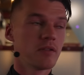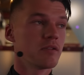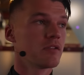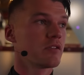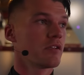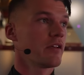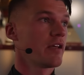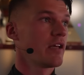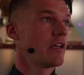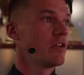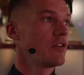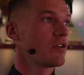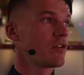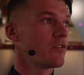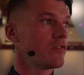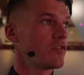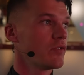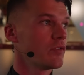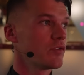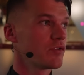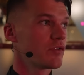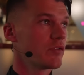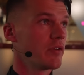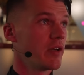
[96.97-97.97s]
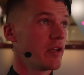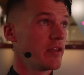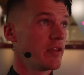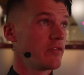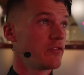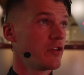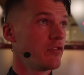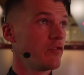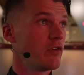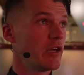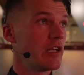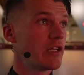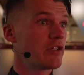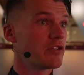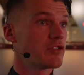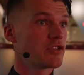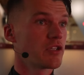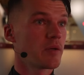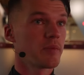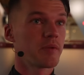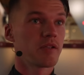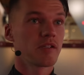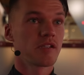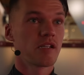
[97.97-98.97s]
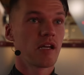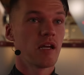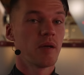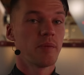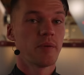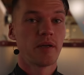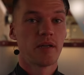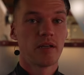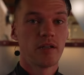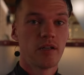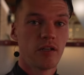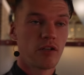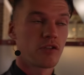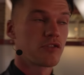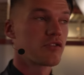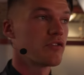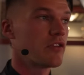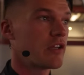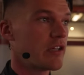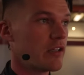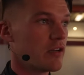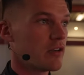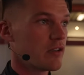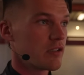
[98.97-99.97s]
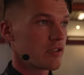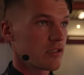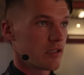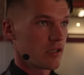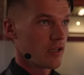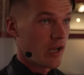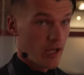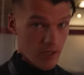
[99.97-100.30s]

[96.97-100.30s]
So yeah, looking forward to it. And they've done a really good job of the setup here. It looks really nice.